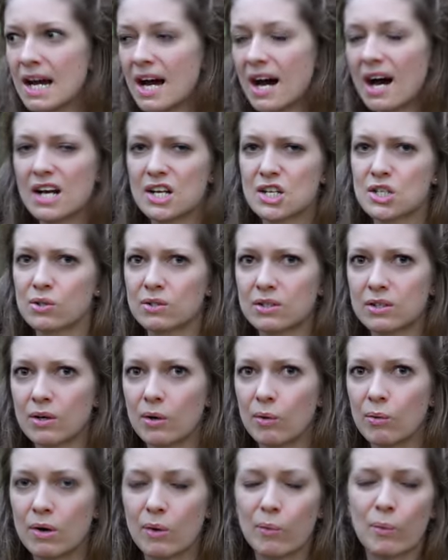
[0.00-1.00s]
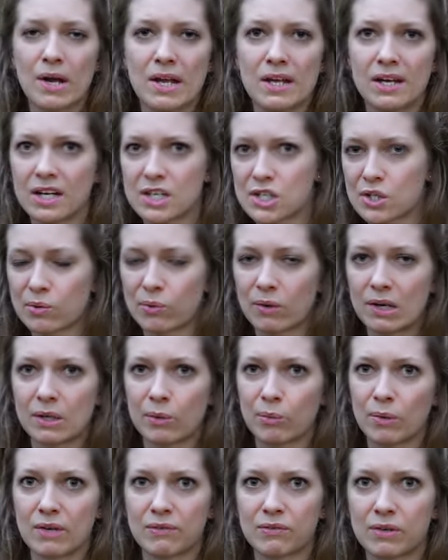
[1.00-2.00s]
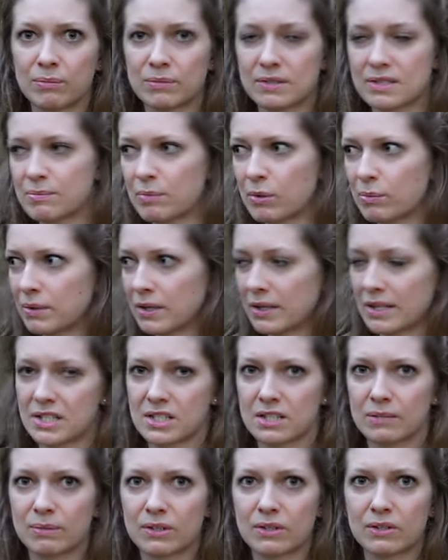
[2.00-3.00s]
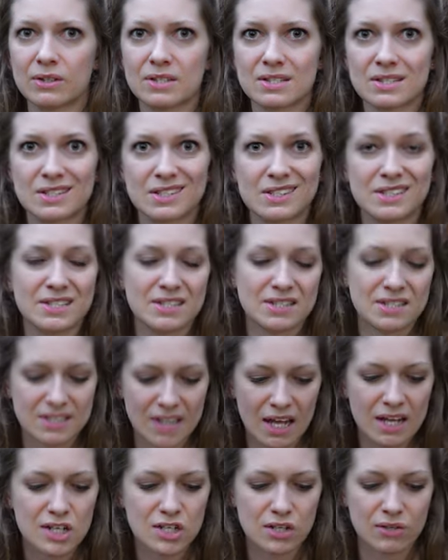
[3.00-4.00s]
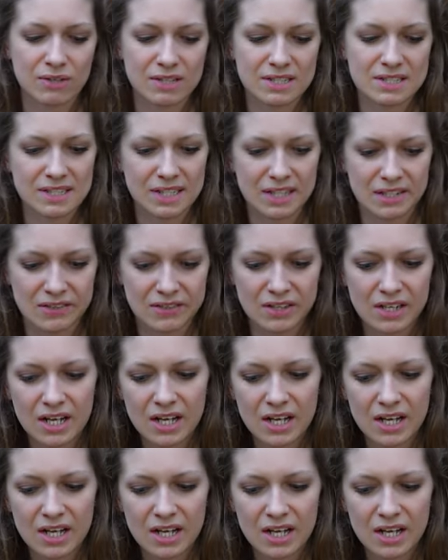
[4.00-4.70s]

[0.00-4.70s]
I should go away, I should run away from this property because this is dangerous there.